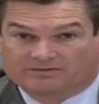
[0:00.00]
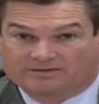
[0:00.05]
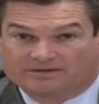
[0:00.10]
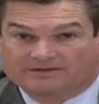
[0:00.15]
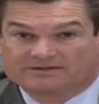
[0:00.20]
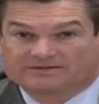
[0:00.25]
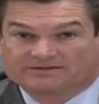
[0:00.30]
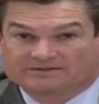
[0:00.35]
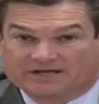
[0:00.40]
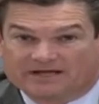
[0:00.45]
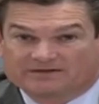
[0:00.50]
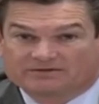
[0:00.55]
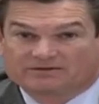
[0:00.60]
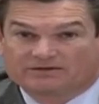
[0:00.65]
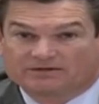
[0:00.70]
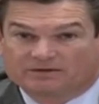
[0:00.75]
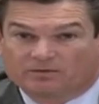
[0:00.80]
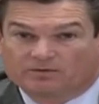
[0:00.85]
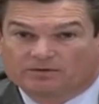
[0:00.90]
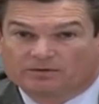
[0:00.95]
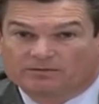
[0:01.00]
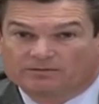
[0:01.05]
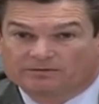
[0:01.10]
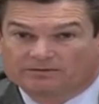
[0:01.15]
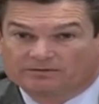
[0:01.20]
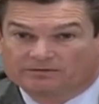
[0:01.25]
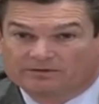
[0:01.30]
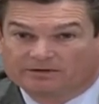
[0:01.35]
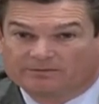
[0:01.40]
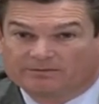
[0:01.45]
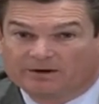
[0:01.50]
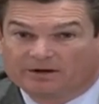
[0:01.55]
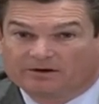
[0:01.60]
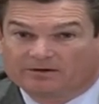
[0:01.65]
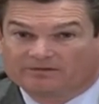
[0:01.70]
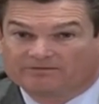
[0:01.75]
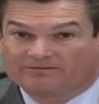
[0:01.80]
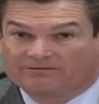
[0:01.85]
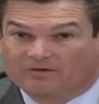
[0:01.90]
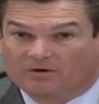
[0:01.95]
thinks is actually going on the
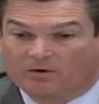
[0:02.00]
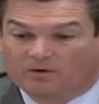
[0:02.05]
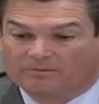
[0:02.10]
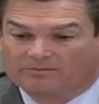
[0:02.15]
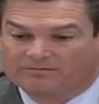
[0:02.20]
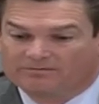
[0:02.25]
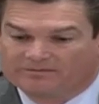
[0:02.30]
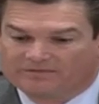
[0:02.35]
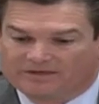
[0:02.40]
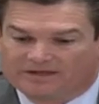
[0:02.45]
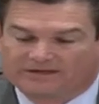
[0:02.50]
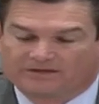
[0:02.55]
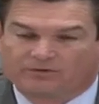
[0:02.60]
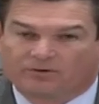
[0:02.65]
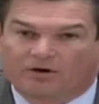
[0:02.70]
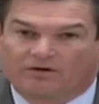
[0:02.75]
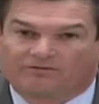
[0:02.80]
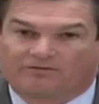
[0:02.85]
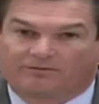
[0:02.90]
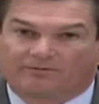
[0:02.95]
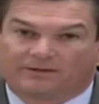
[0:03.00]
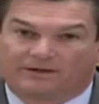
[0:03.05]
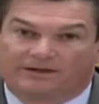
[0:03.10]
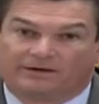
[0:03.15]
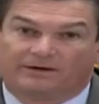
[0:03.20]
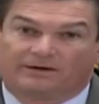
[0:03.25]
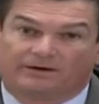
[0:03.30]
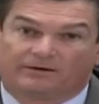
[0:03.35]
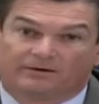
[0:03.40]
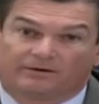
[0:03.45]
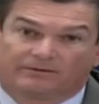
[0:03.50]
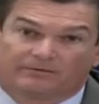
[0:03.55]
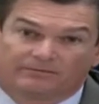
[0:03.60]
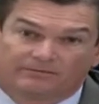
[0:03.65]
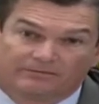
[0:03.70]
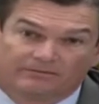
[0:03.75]
American farm. Thank you all for being here.